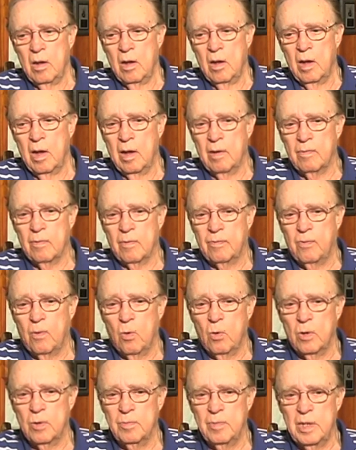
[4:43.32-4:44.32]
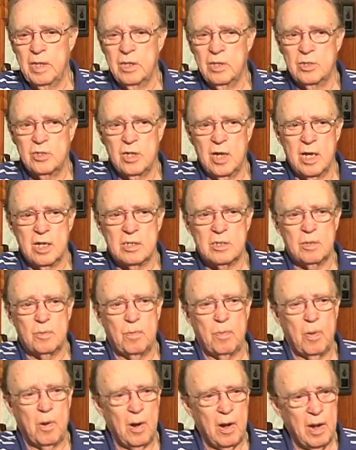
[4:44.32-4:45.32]
have afforded me the chance to
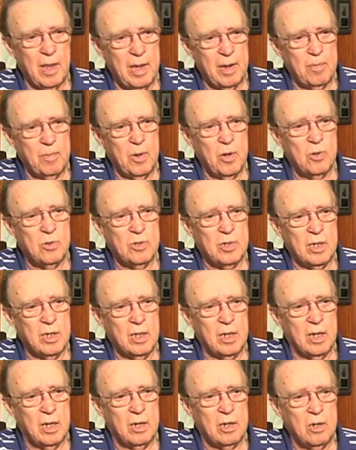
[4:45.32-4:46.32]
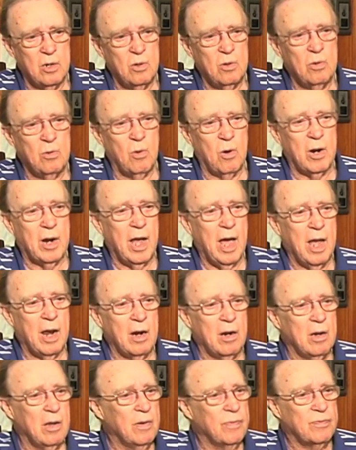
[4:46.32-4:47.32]
play music and do what I
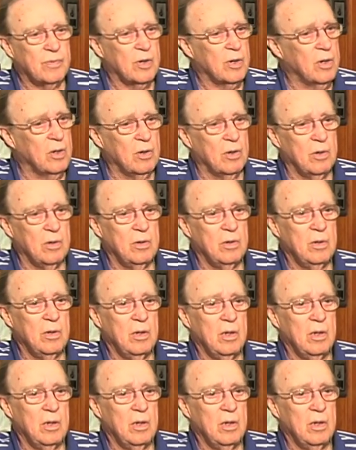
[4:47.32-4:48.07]
love to do.